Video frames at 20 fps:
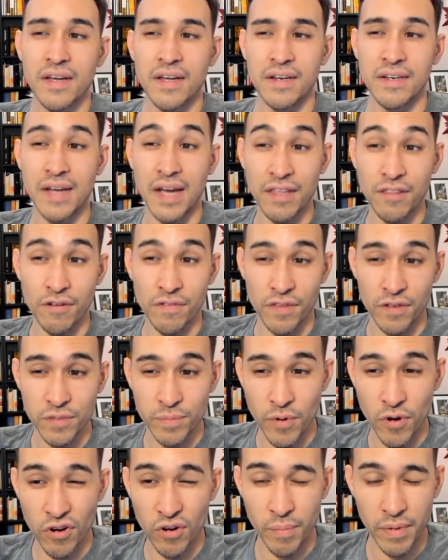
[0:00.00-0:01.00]
neither of those
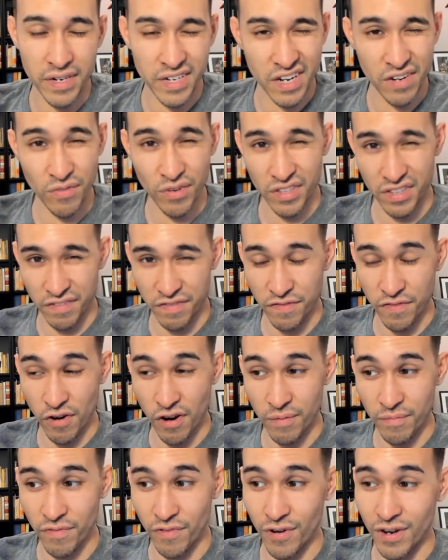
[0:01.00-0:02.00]
Pokemon can really
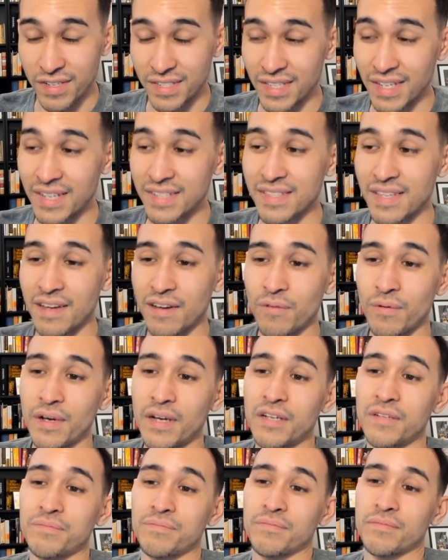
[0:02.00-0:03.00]
farm Froslass that
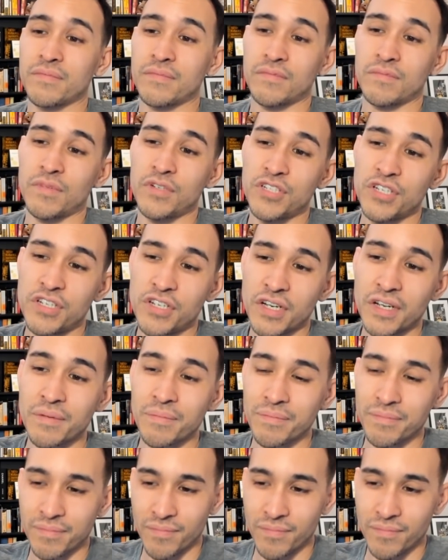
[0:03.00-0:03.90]
well. But GG.